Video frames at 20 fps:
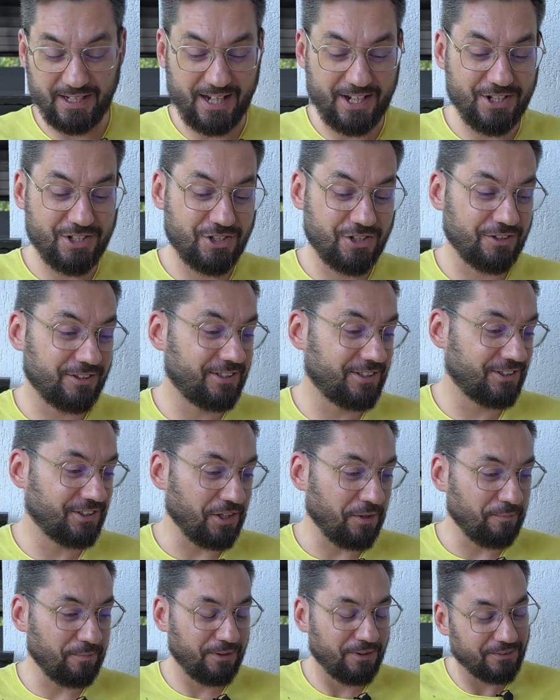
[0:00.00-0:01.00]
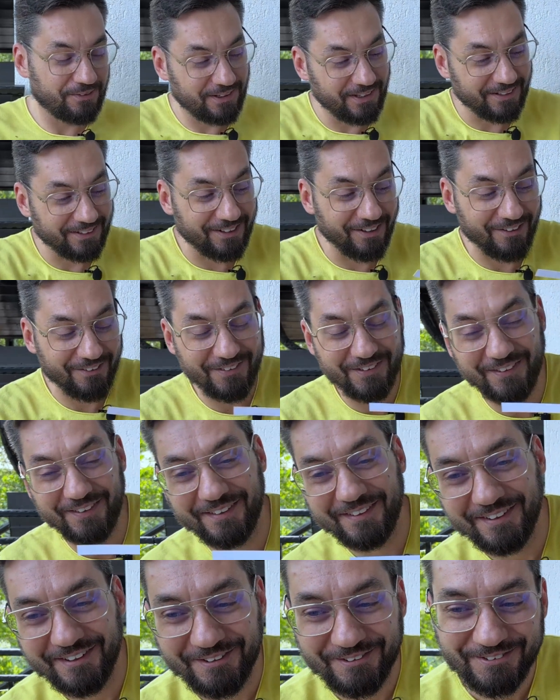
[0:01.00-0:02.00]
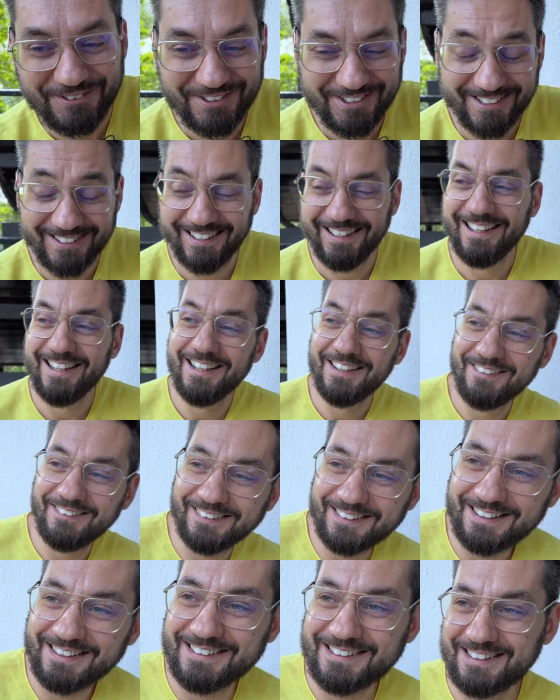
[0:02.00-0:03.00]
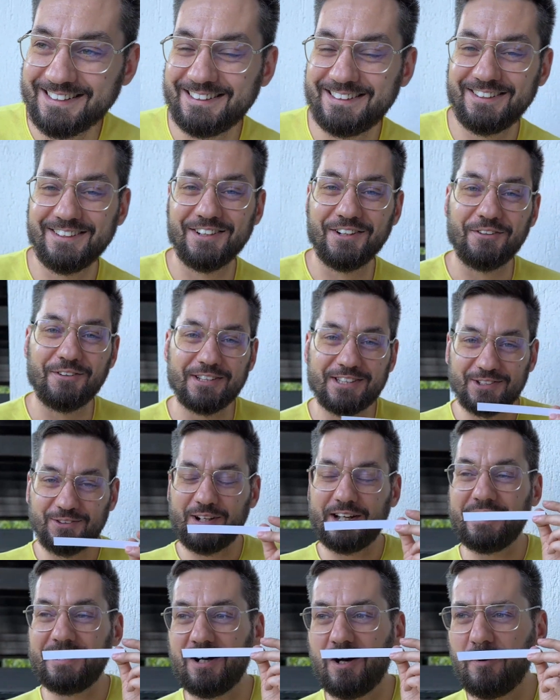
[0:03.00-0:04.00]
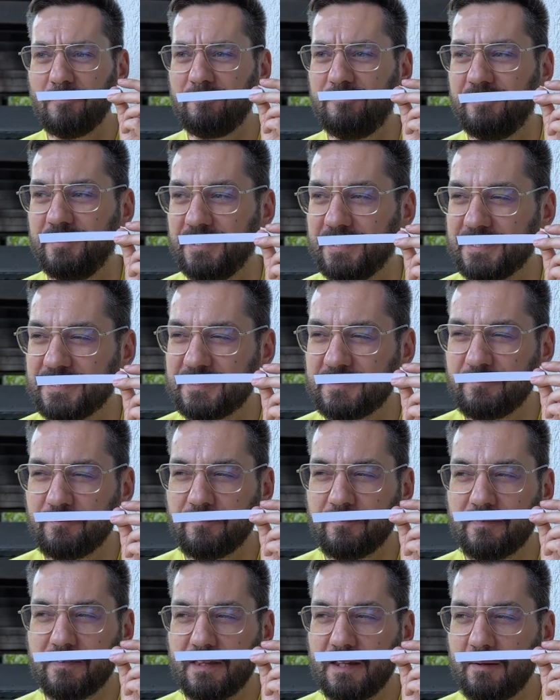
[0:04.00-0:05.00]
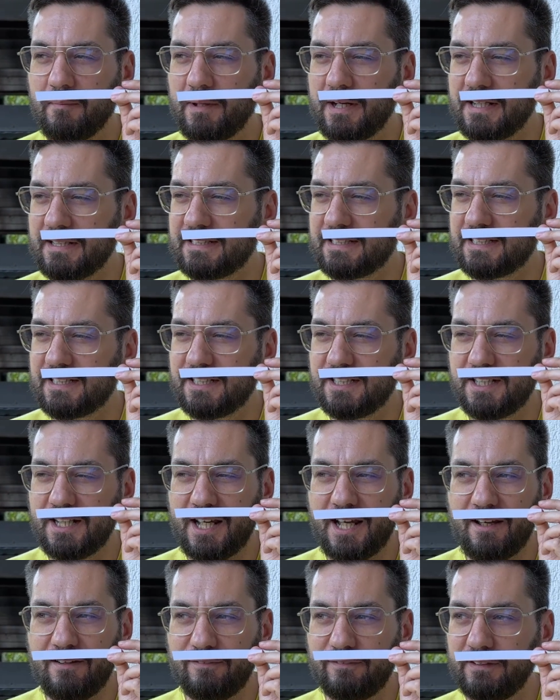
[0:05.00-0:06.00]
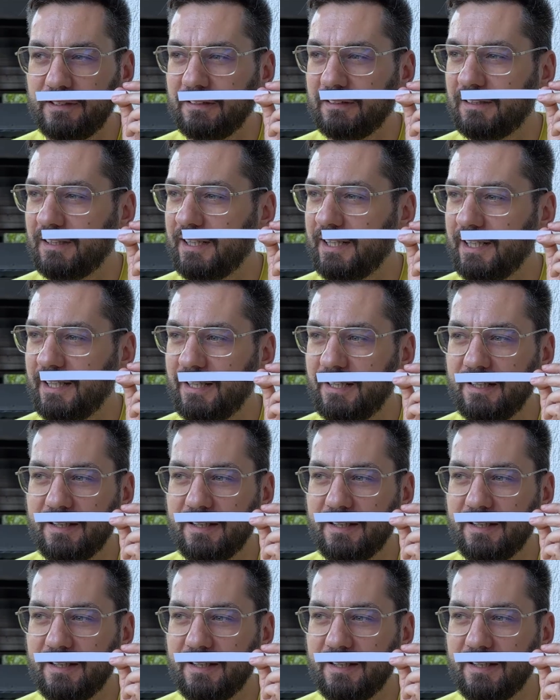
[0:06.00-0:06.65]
I should stop looking on the notes because it's, it's quite obvious. But it's definitely